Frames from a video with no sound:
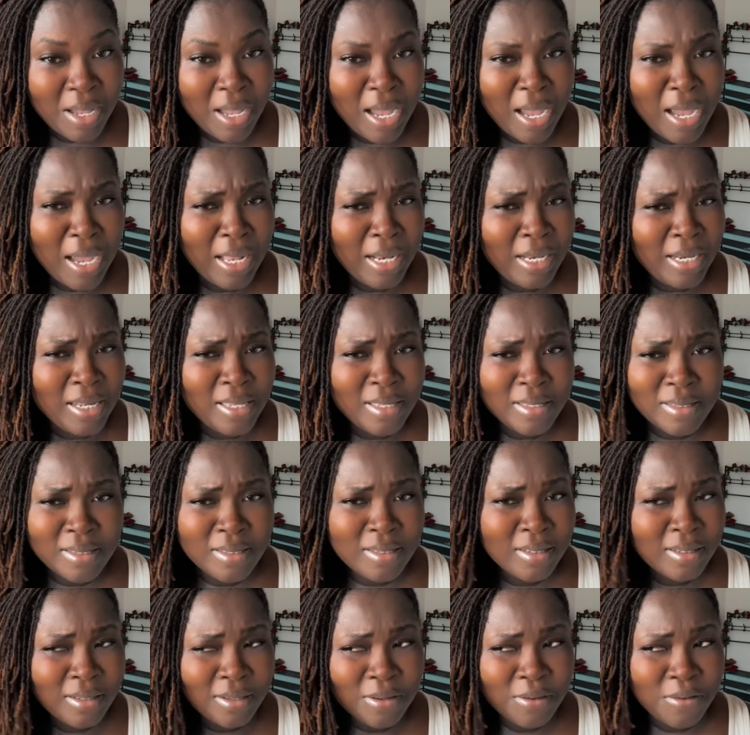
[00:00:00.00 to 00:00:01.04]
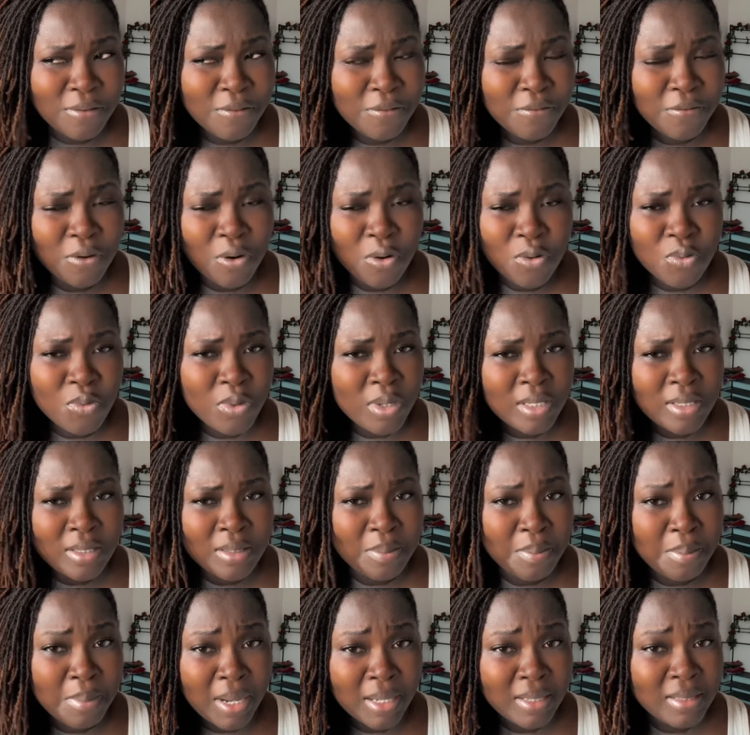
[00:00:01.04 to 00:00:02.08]
At least 4 weeks
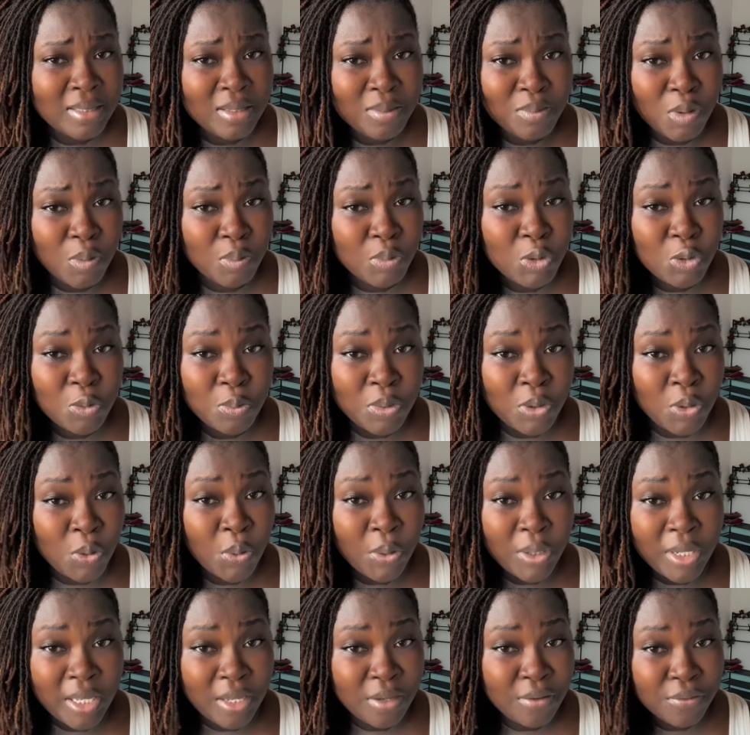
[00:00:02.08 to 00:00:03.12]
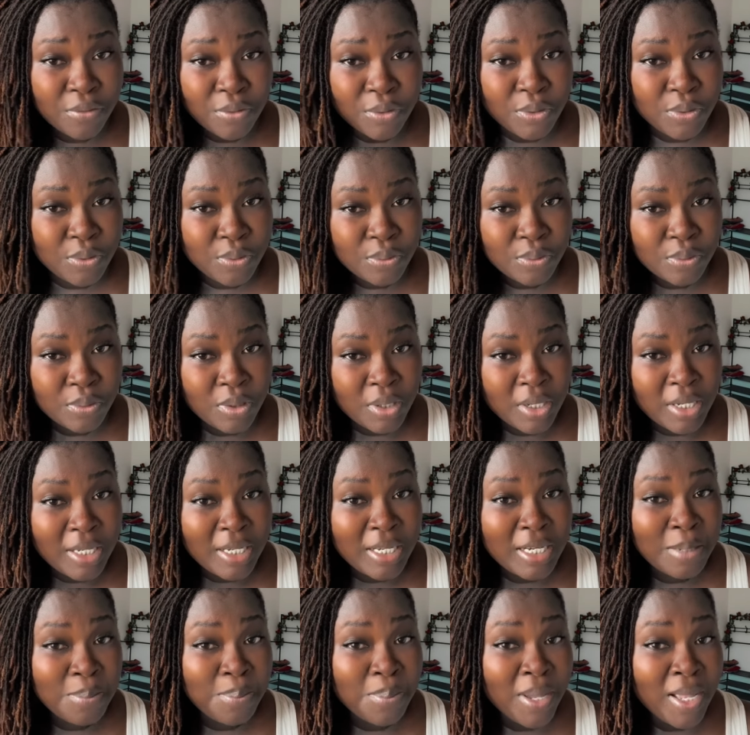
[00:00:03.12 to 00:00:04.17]
maximum should be okay for you,
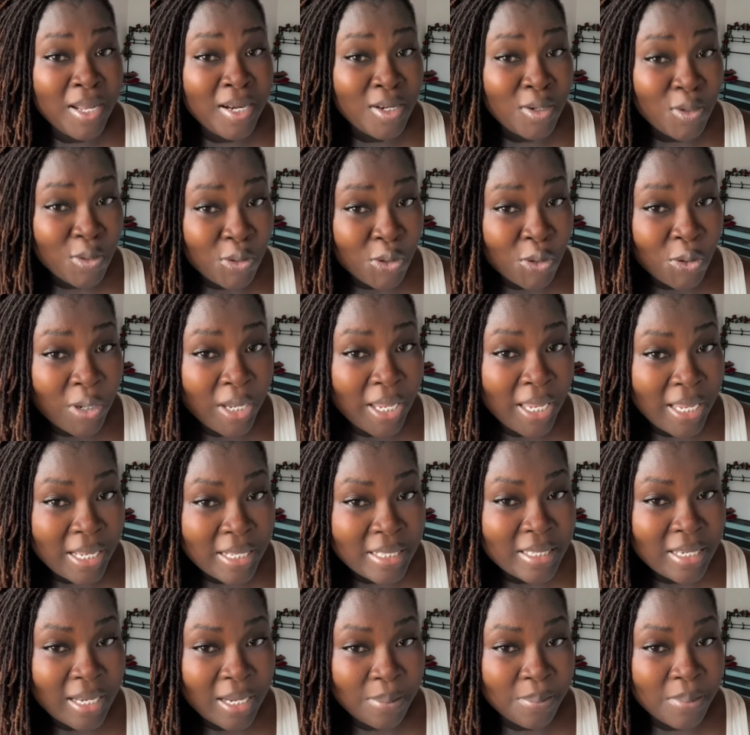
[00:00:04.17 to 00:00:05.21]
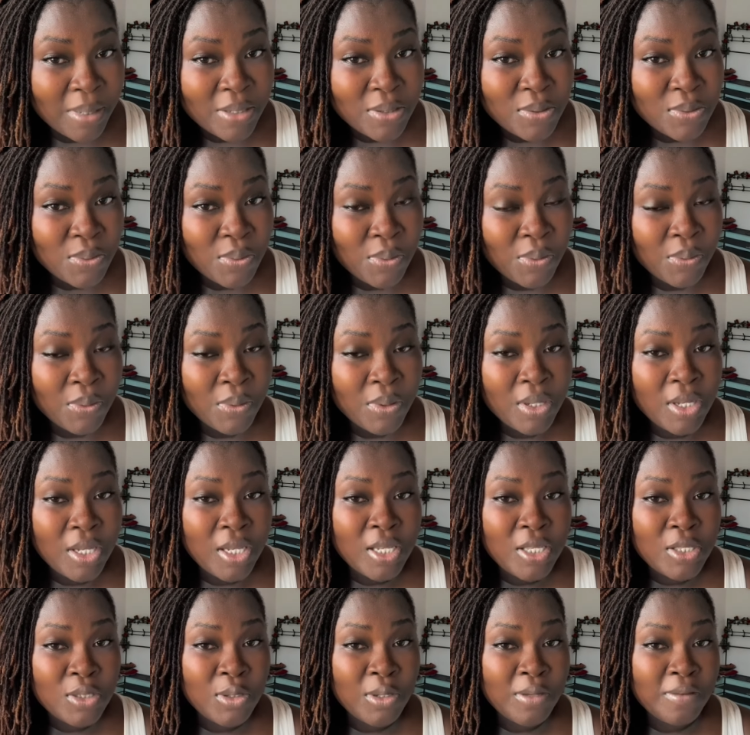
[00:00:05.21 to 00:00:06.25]
depending on your hair type as well.
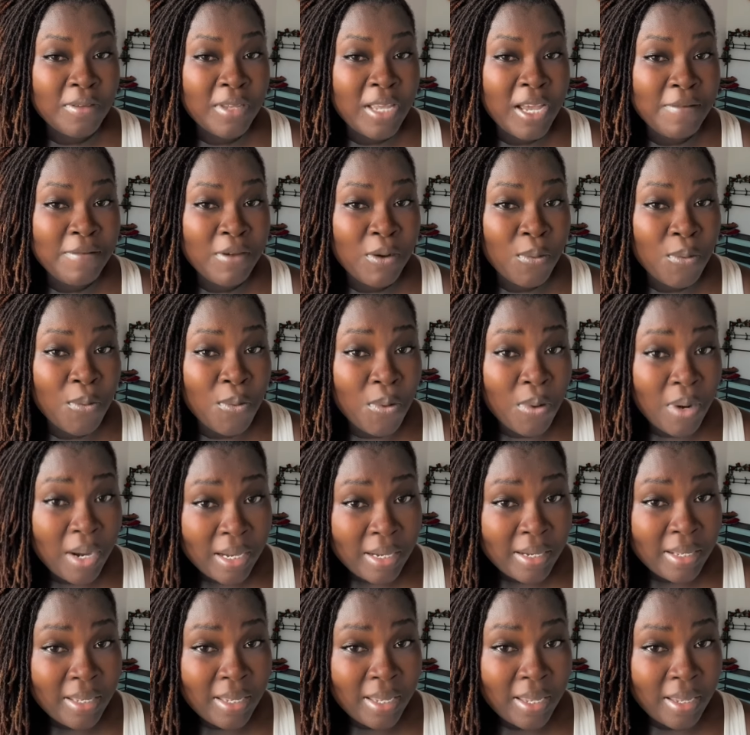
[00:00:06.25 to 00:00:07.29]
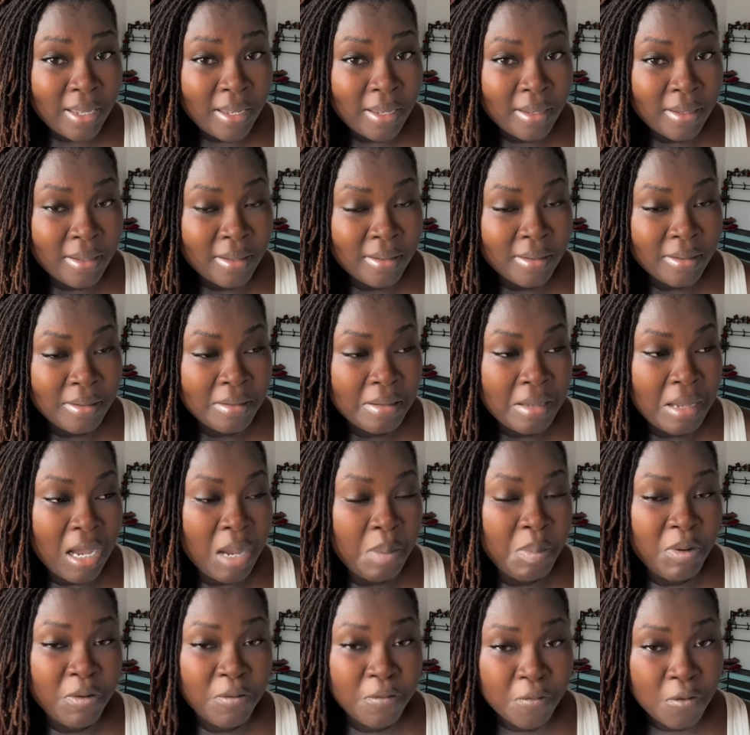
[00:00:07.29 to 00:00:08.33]
So if you have a curly hair,
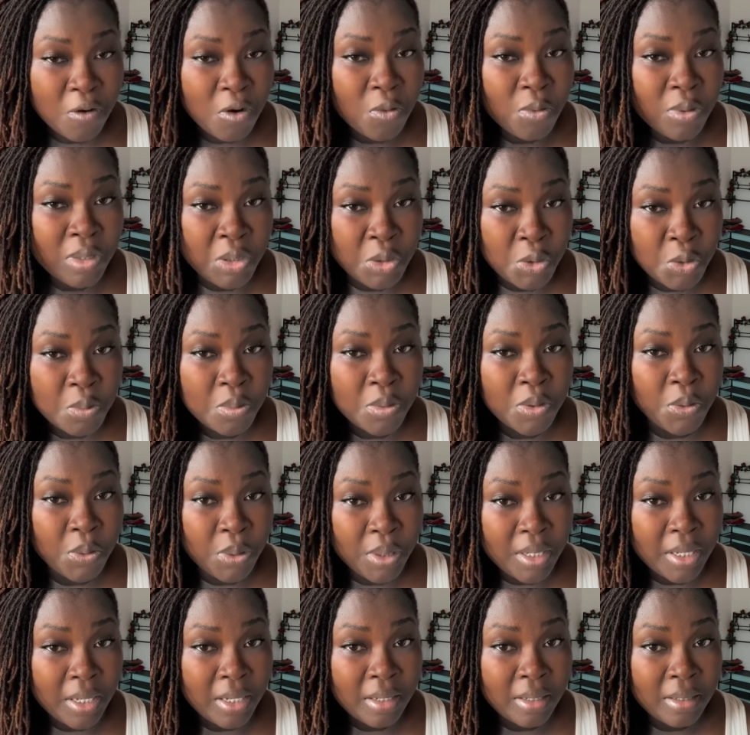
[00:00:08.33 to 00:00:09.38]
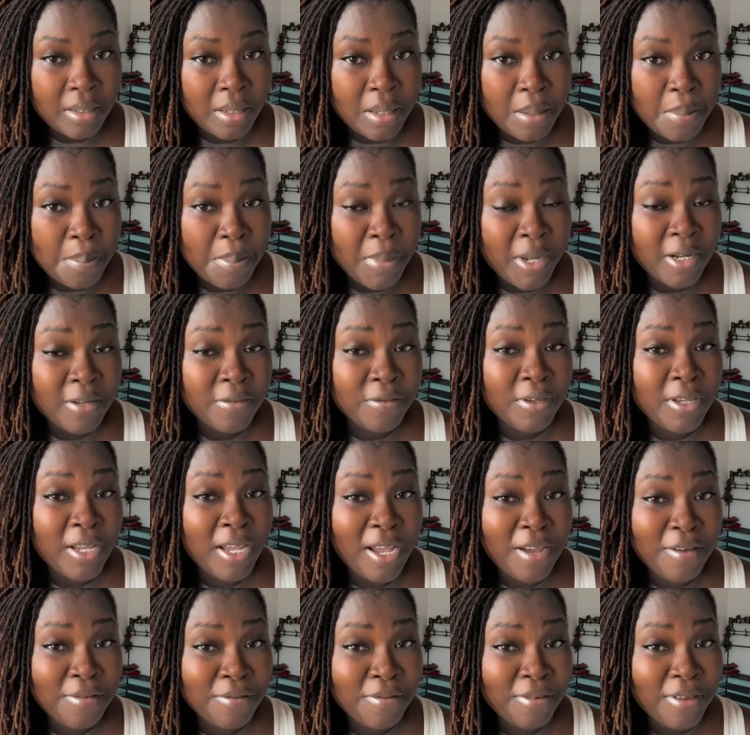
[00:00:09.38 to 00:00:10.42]
4 weeks should be okay. But if you
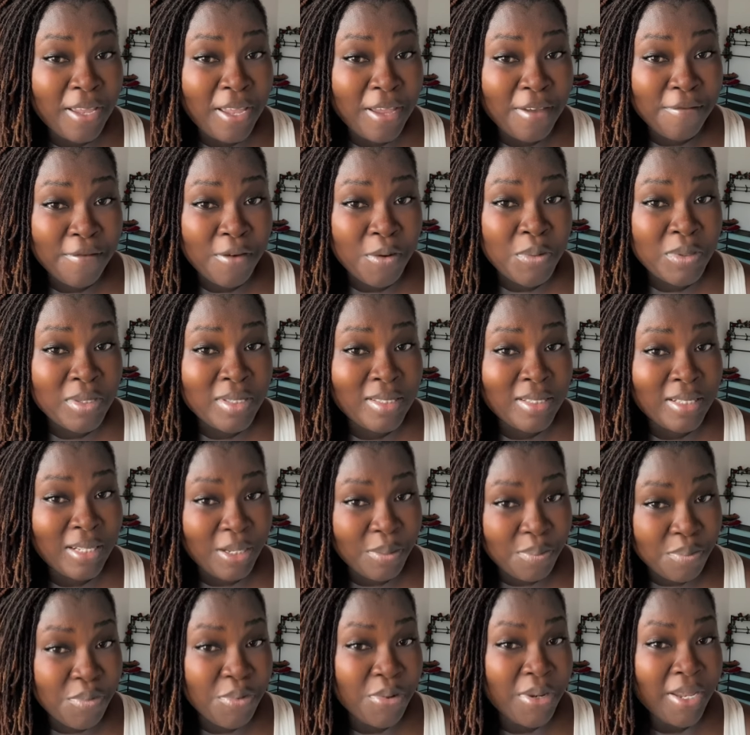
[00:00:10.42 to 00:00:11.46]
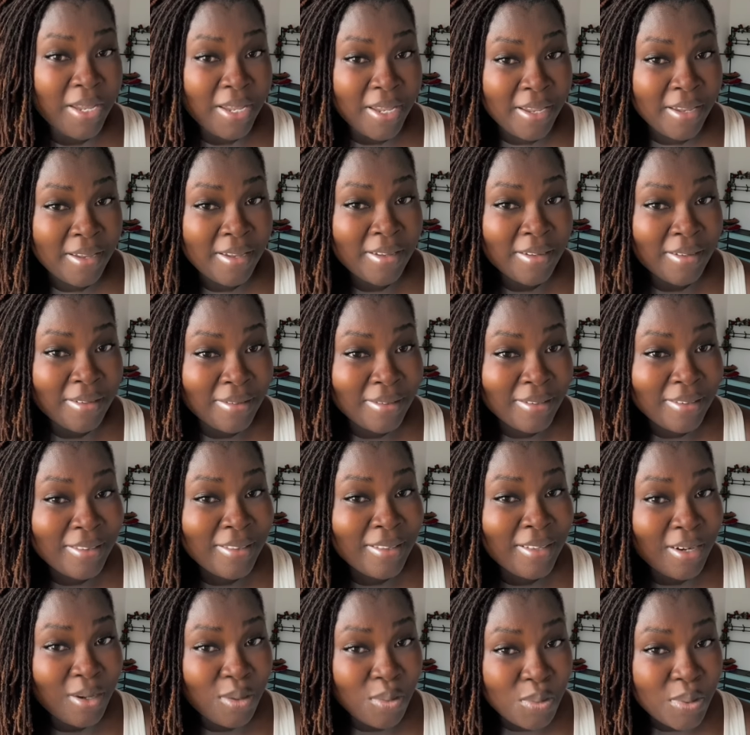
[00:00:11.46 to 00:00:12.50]
have a very slippery hair,
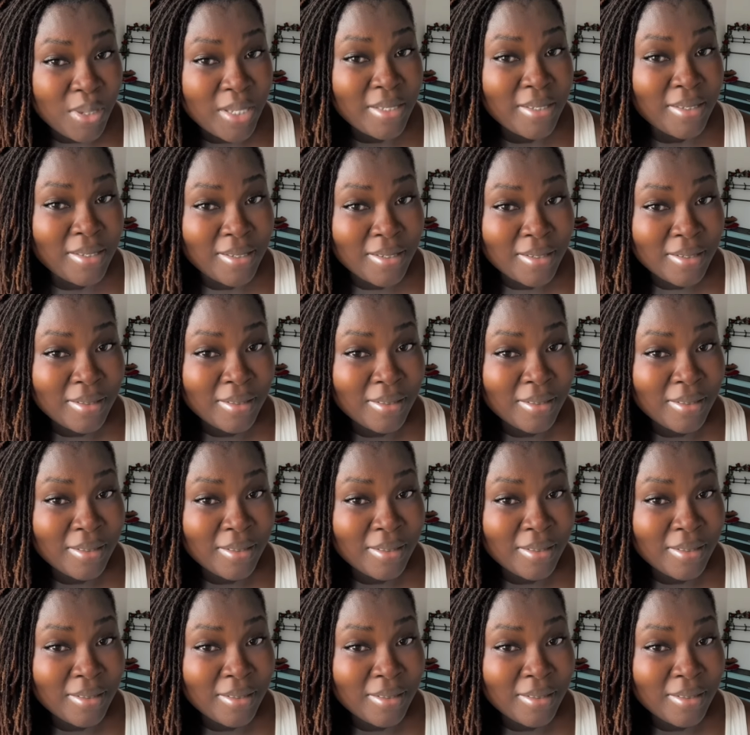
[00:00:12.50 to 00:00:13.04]
3 weeks